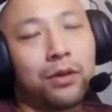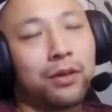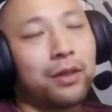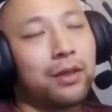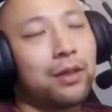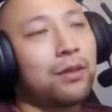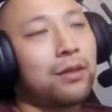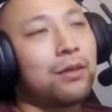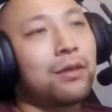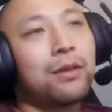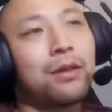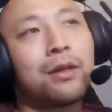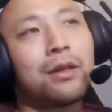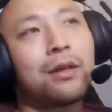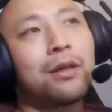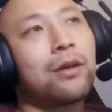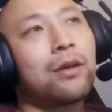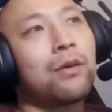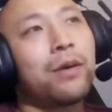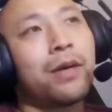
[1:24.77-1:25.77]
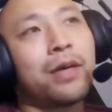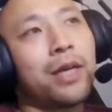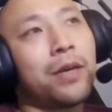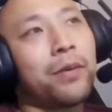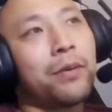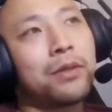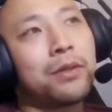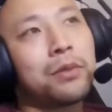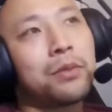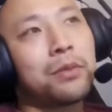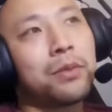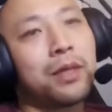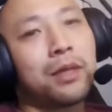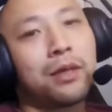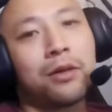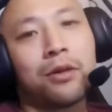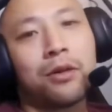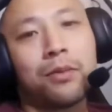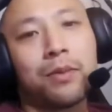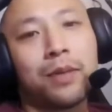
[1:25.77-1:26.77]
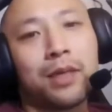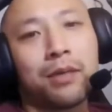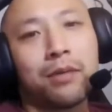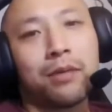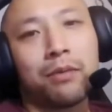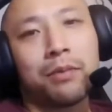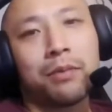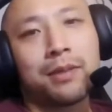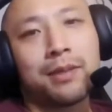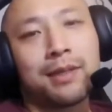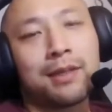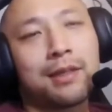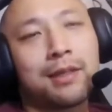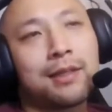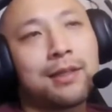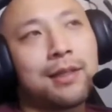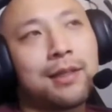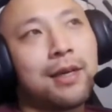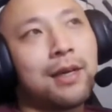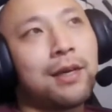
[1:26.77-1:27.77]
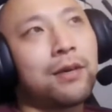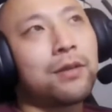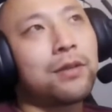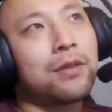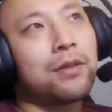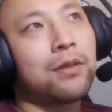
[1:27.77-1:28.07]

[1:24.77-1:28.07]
Like, why can't we just win at home? Why can't we protect this house?